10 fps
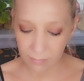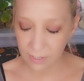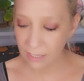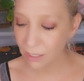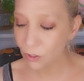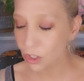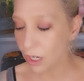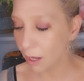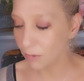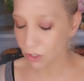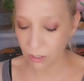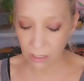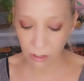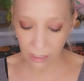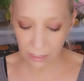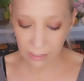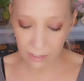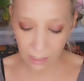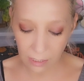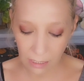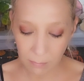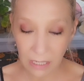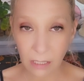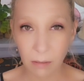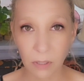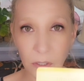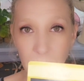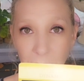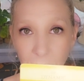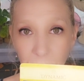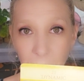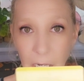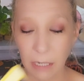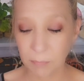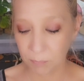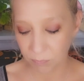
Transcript: sacred geometry. Look at this dynamic, number 23.